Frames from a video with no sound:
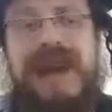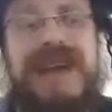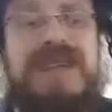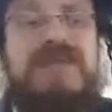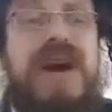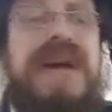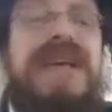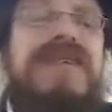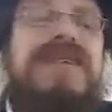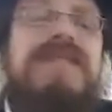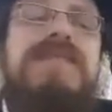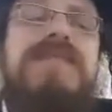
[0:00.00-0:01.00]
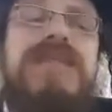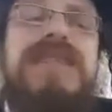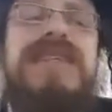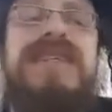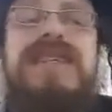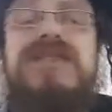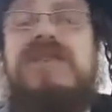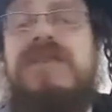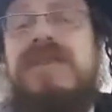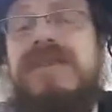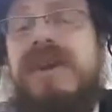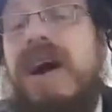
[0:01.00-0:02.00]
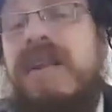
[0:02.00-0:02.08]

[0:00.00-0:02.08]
That is why it's so important to teach Torah to